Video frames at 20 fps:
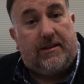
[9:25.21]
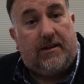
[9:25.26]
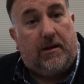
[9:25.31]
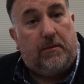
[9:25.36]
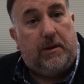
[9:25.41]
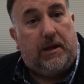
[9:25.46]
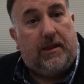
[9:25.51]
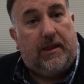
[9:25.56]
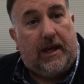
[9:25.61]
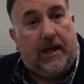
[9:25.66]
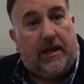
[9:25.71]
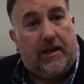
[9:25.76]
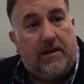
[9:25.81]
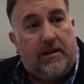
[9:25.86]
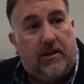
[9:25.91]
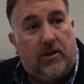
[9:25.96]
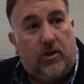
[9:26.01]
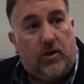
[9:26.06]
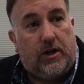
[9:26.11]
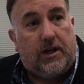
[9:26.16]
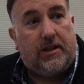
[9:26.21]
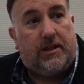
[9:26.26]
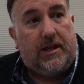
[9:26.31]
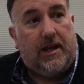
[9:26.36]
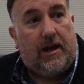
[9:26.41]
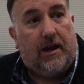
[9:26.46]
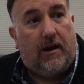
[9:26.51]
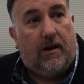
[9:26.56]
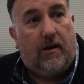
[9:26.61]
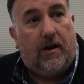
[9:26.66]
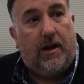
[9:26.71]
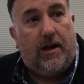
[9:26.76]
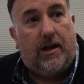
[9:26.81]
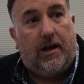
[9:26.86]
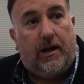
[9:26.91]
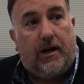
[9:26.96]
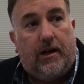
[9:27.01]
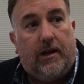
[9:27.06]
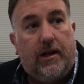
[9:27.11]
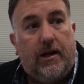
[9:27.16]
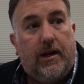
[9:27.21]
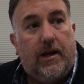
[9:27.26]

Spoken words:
I mean, they can look at the area.